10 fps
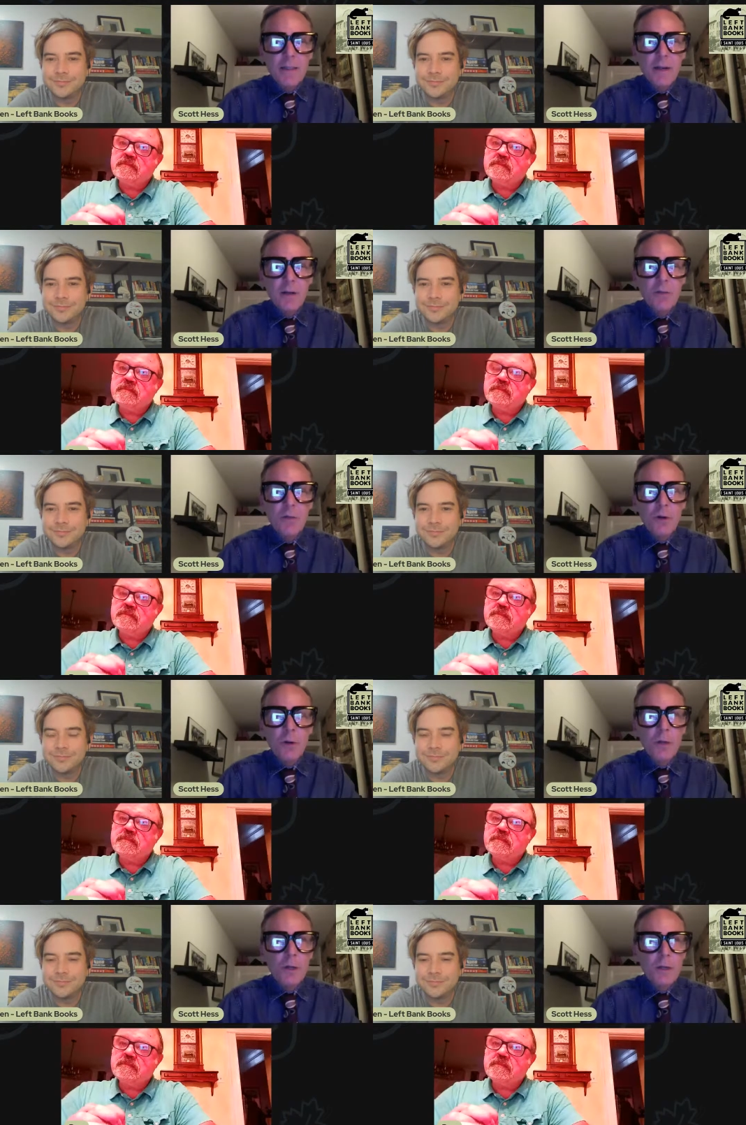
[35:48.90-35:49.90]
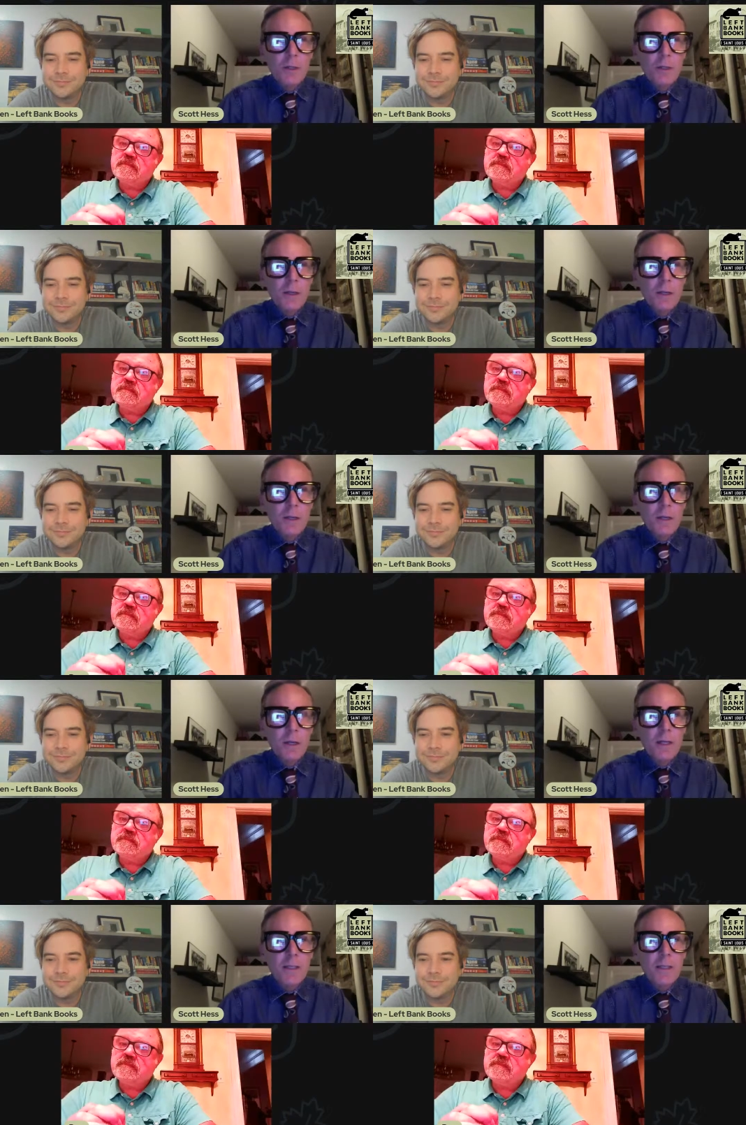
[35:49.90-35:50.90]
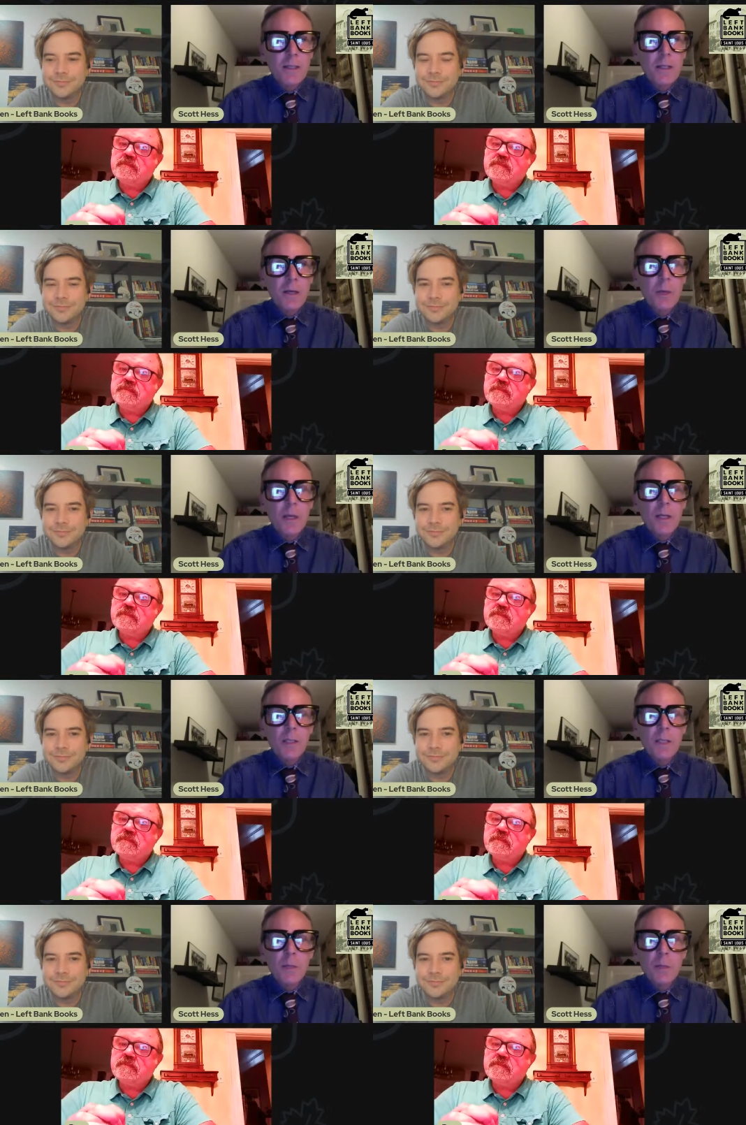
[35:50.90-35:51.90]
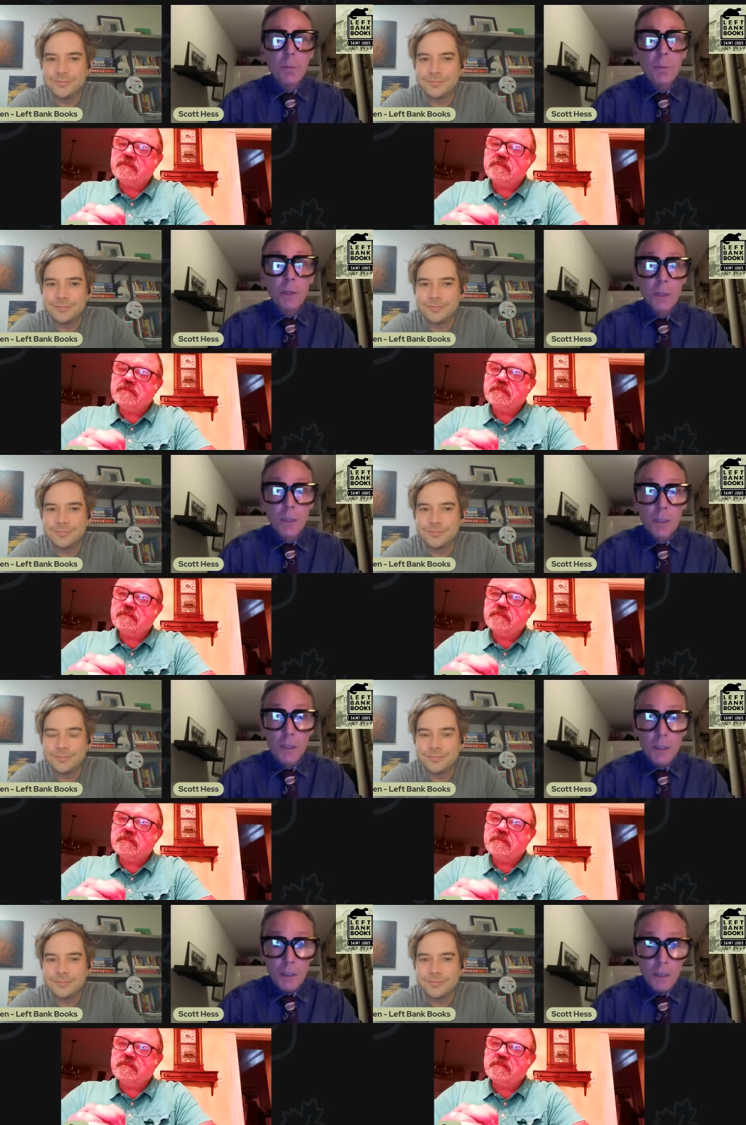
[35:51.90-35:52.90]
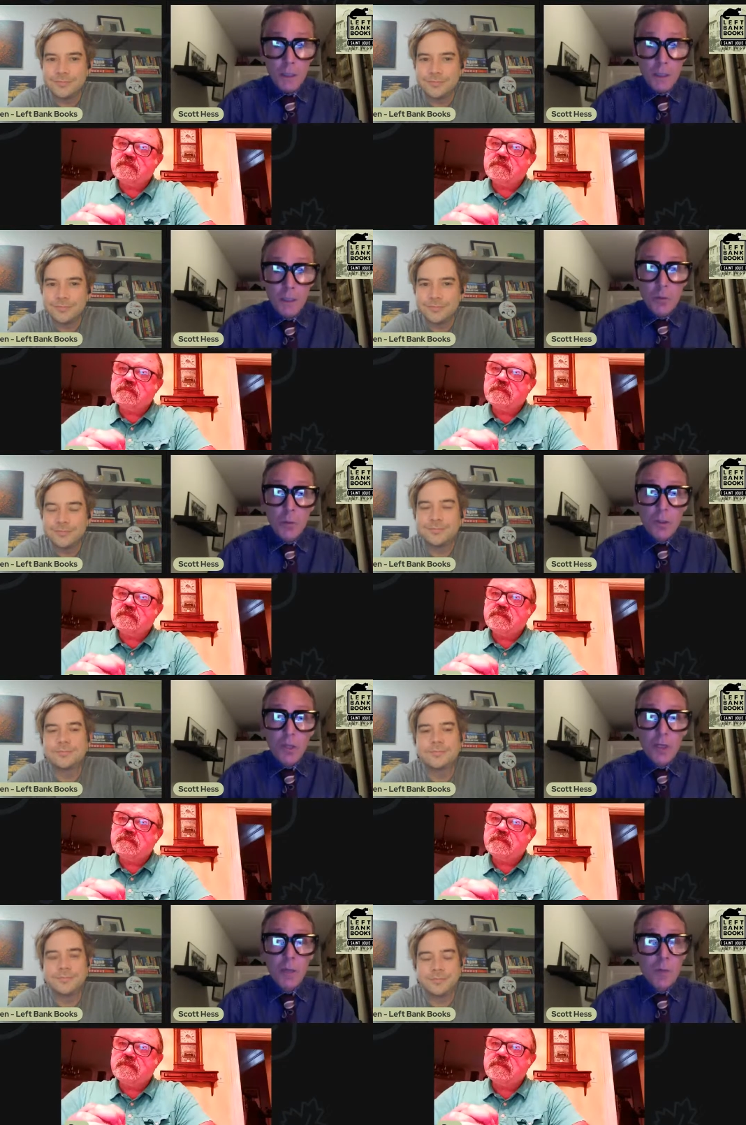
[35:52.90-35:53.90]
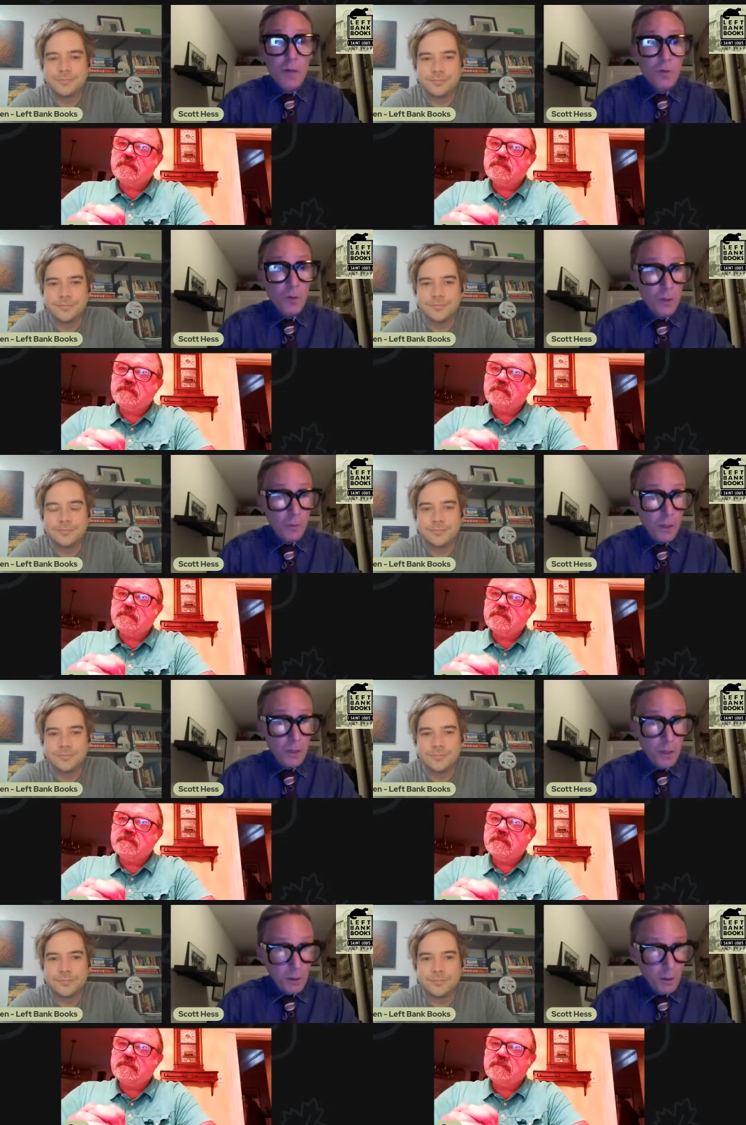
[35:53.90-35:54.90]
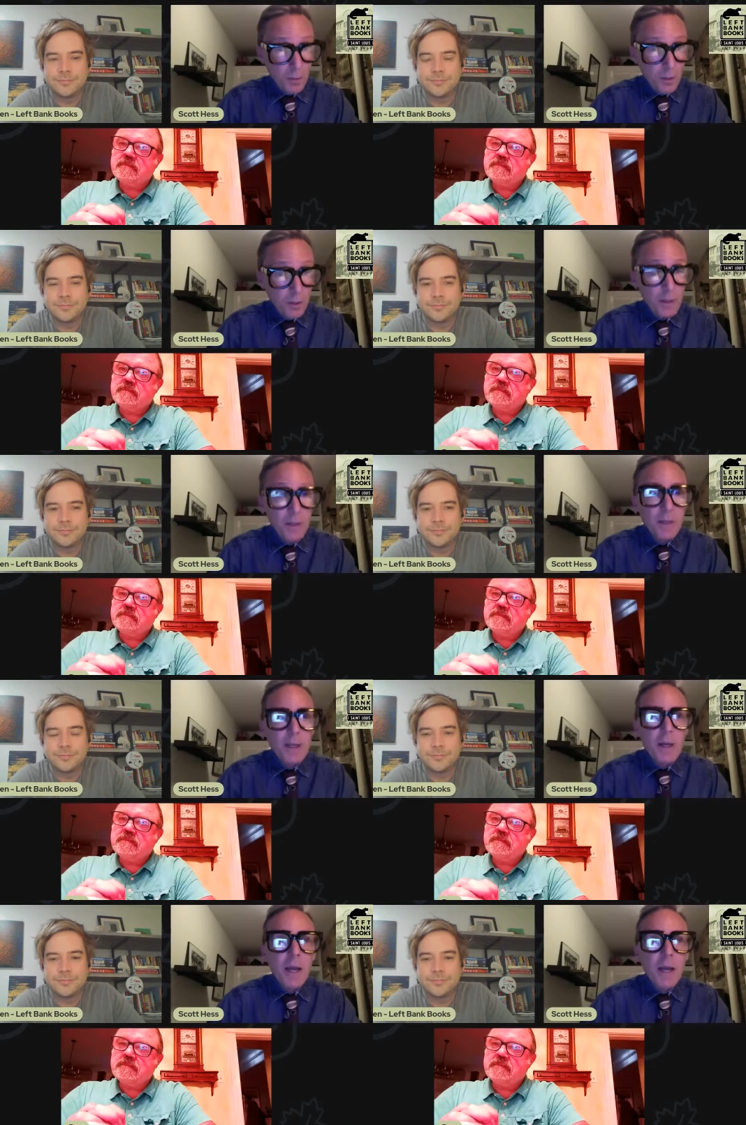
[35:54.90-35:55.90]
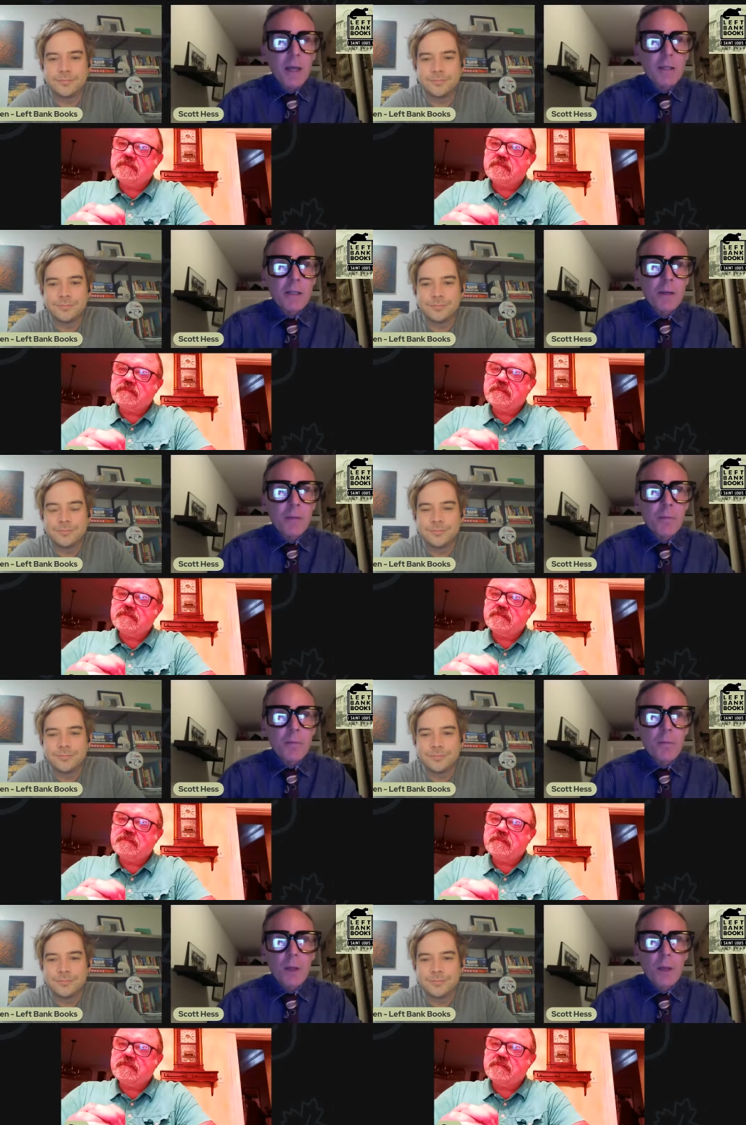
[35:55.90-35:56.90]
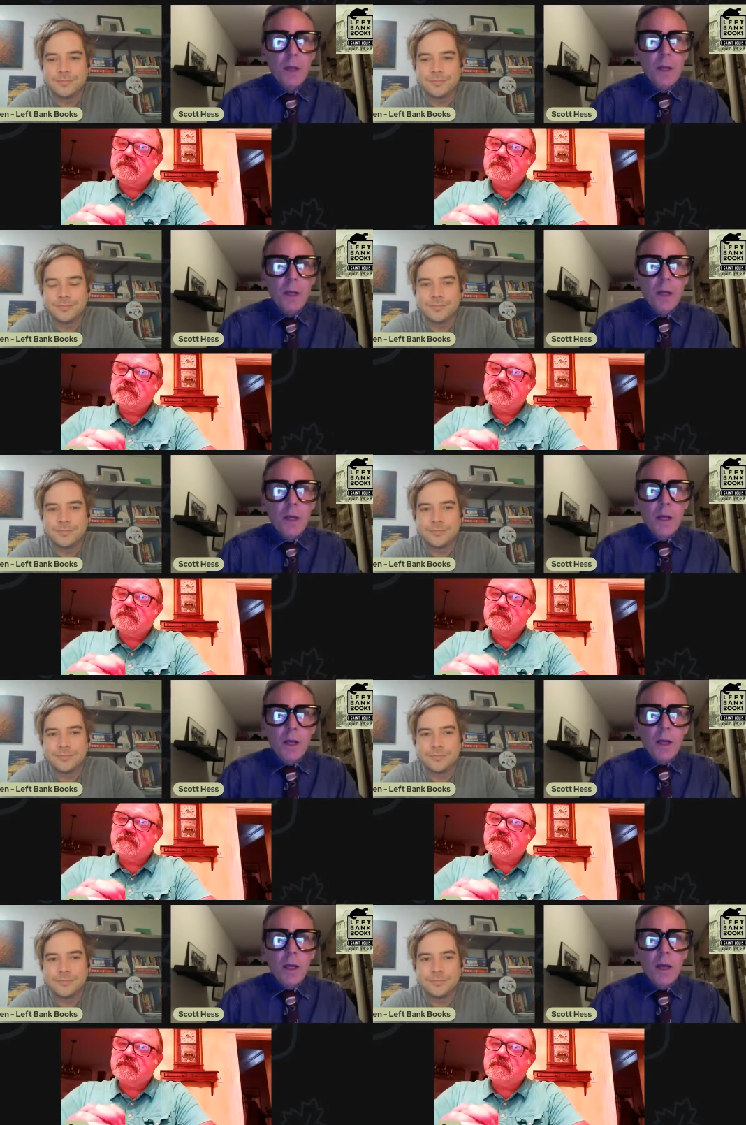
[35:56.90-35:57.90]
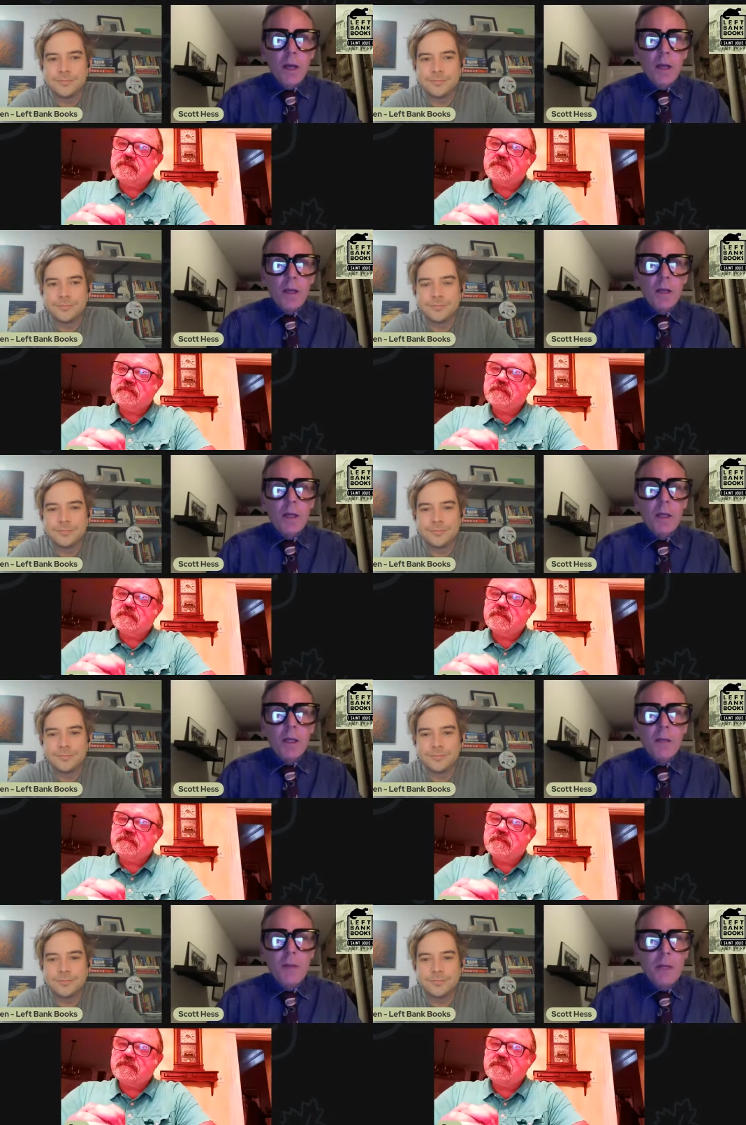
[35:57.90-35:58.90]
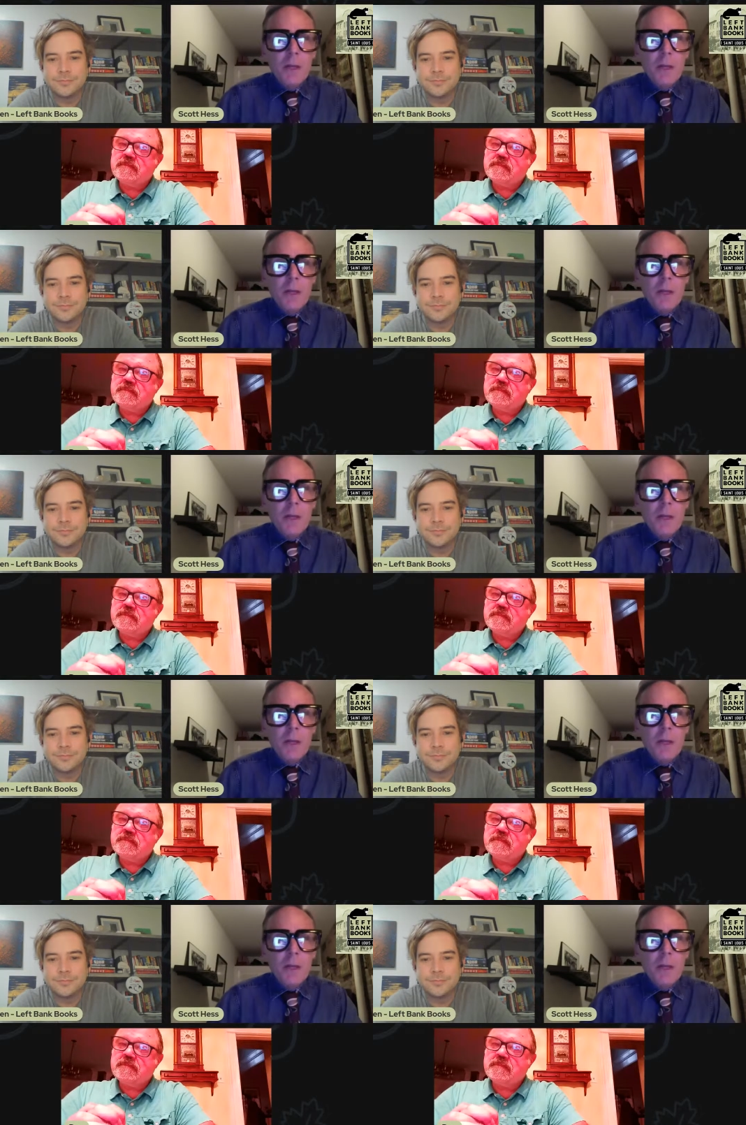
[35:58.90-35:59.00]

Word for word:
Speaker 1: set on a farm in Arkansas, and it's a young man. His name is Bud, which I named after my uncle Bud, and um, uh, he they